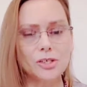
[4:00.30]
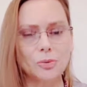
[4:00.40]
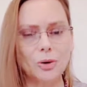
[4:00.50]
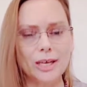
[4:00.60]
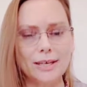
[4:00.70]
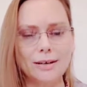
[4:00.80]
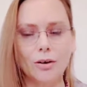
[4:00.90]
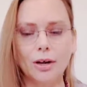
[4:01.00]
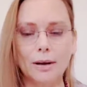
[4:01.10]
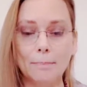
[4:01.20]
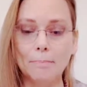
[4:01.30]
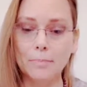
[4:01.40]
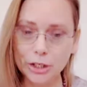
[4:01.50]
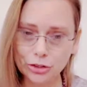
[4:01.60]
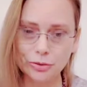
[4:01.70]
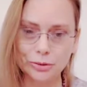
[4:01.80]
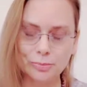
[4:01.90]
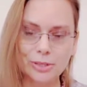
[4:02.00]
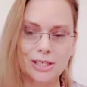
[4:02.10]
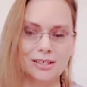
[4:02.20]
this week on
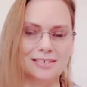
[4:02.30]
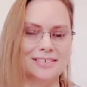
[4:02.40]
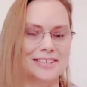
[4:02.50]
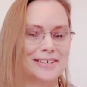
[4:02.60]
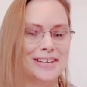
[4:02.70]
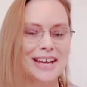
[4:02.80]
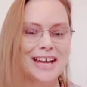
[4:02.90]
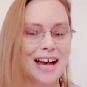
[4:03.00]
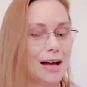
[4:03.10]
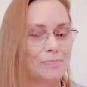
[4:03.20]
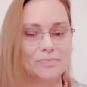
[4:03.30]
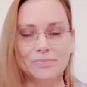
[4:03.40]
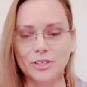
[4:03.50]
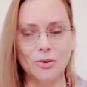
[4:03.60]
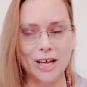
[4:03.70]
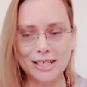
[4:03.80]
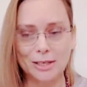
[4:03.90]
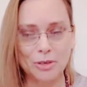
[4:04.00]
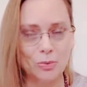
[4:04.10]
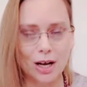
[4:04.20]
mushrooms. Don't
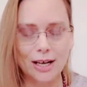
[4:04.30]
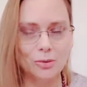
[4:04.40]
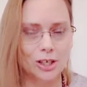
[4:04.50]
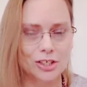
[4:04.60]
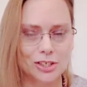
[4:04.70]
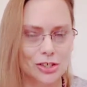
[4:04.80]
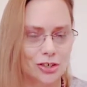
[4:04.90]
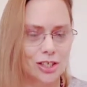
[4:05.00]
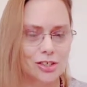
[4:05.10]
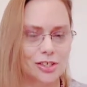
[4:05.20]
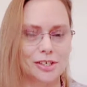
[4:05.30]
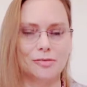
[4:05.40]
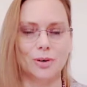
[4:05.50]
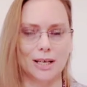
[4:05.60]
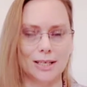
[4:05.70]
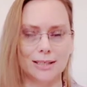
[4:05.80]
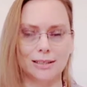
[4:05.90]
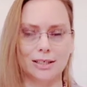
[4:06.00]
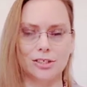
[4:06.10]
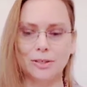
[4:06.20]
ask me why. I watch the strangest stuff when I
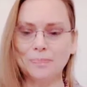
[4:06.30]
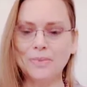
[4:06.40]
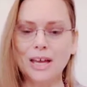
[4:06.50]
eat lunch.